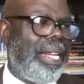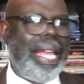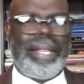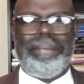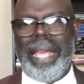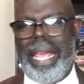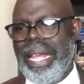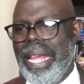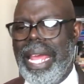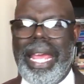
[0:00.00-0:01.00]
like
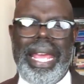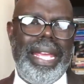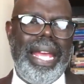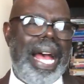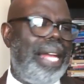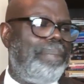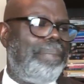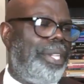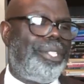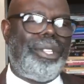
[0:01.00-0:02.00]
me, hey, I
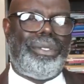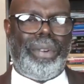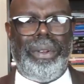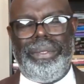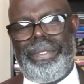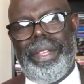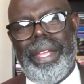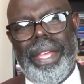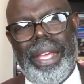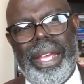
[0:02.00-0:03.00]
preach the truth.
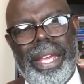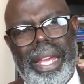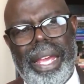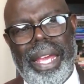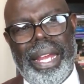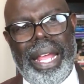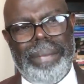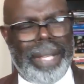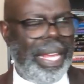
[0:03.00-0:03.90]
And I'm a